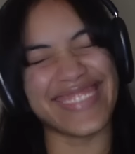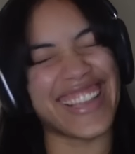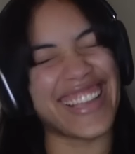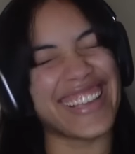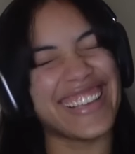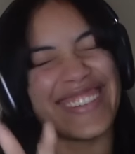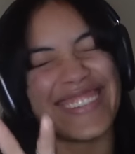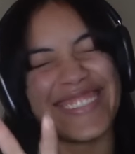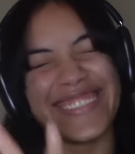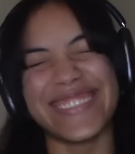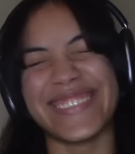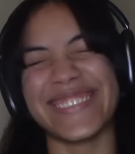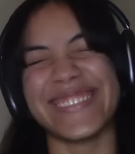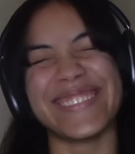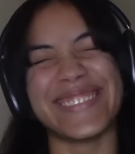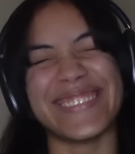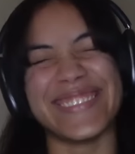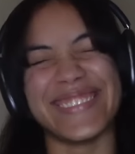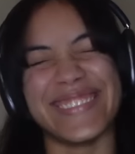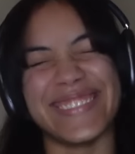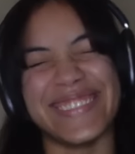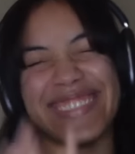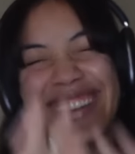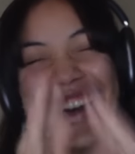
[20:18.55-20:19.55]
Like,
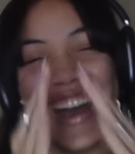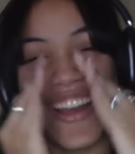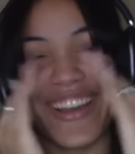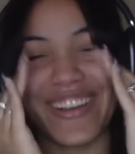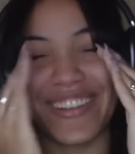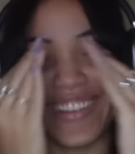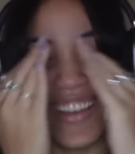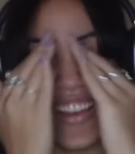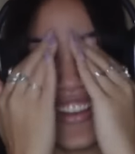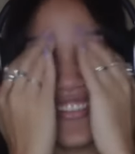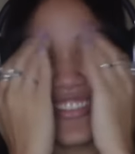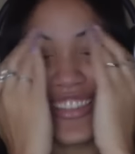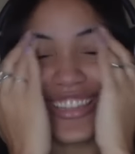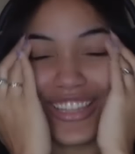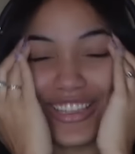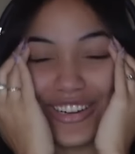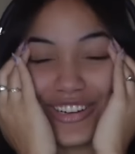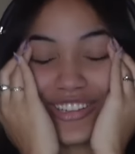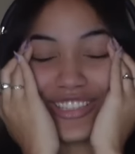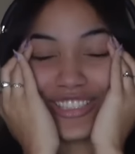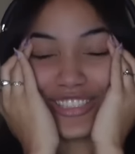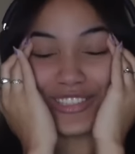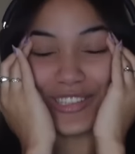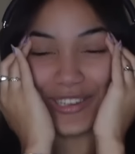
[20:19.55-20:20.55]
I would
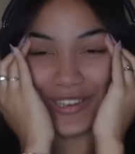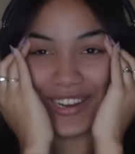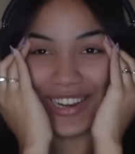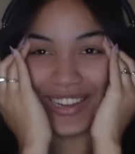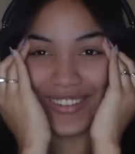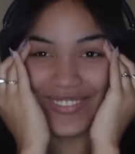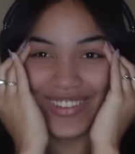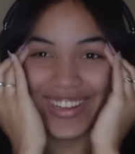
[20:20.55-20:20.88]
literally scream.